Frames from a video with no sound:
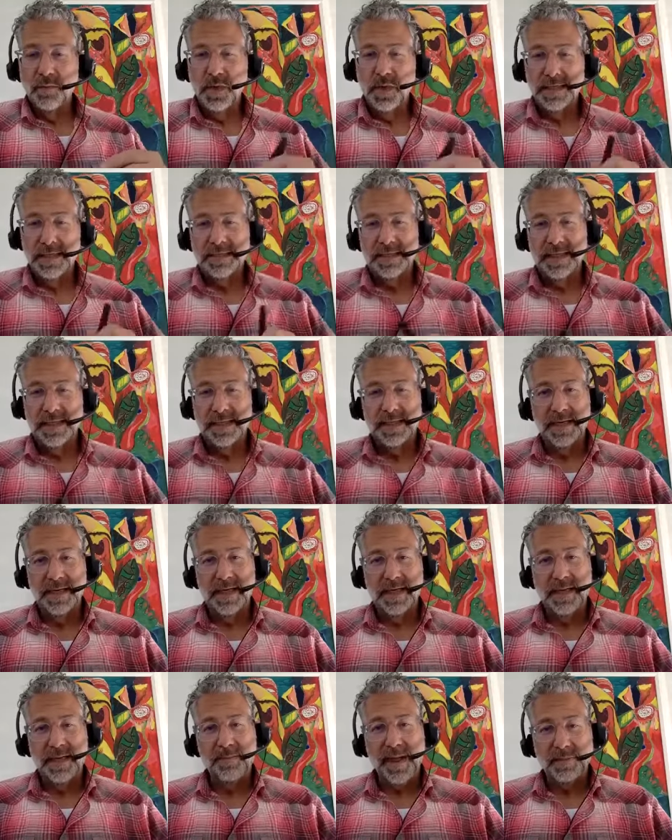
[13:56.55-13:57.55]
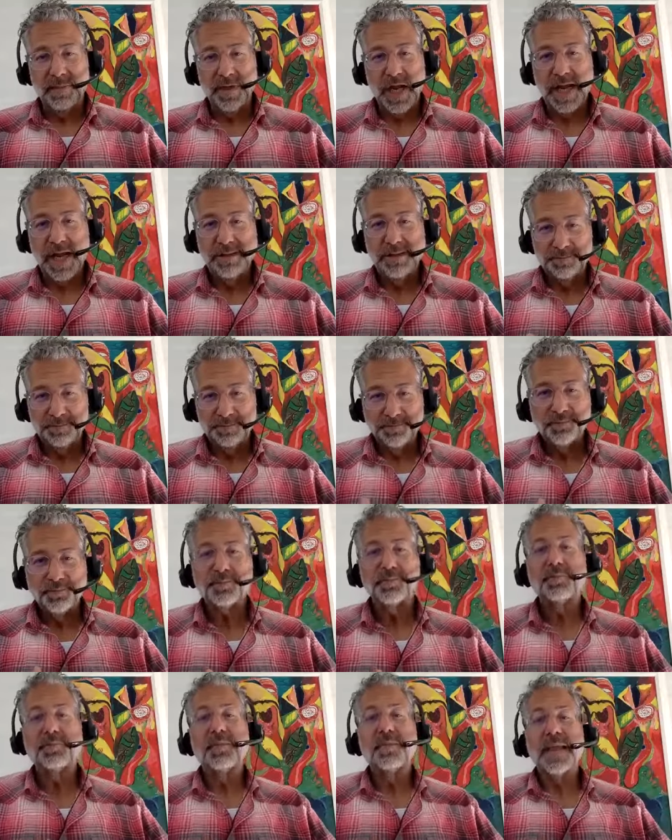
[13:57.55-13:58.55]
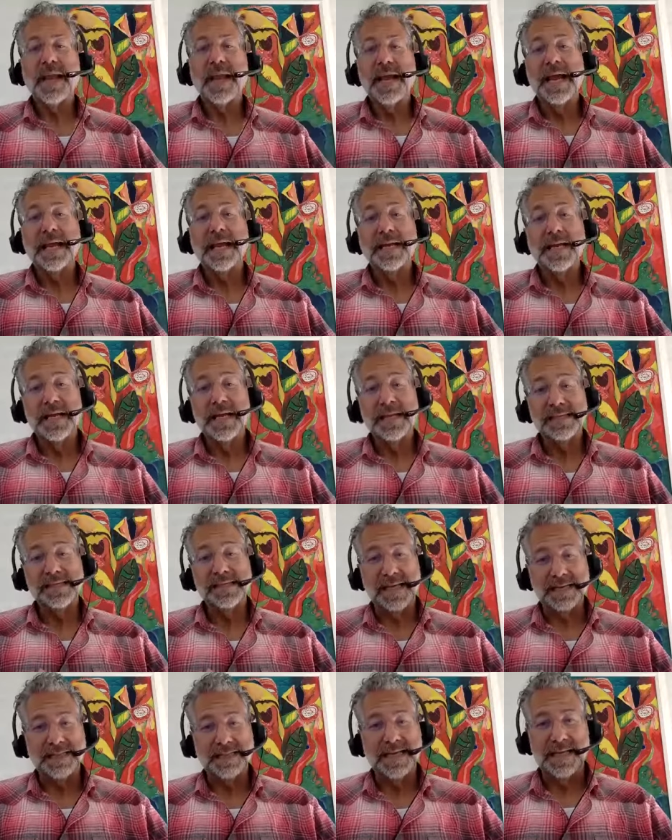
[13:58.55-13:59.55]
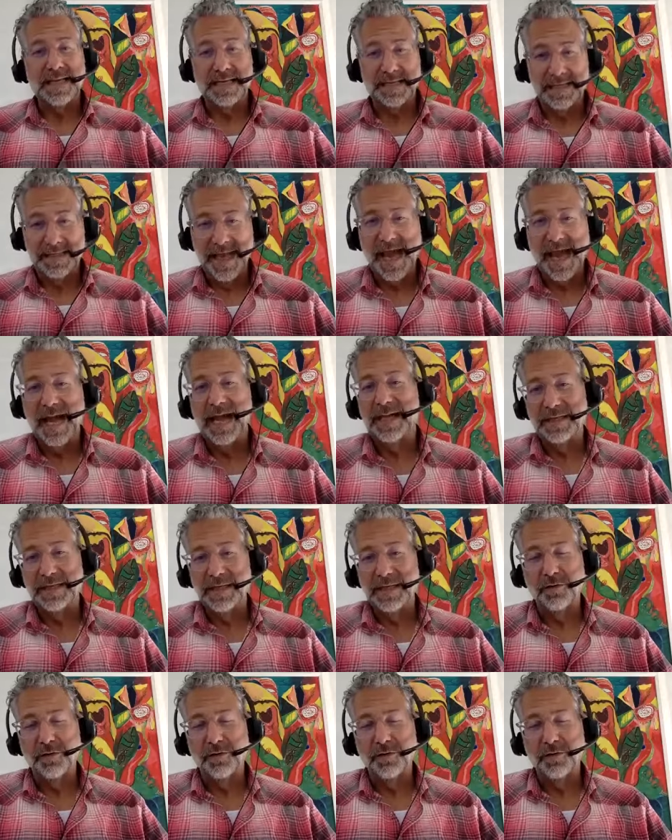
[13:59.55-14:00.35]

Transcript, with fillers: One is in uh, Pepperdine, Hmm, and uh, 16, yeah,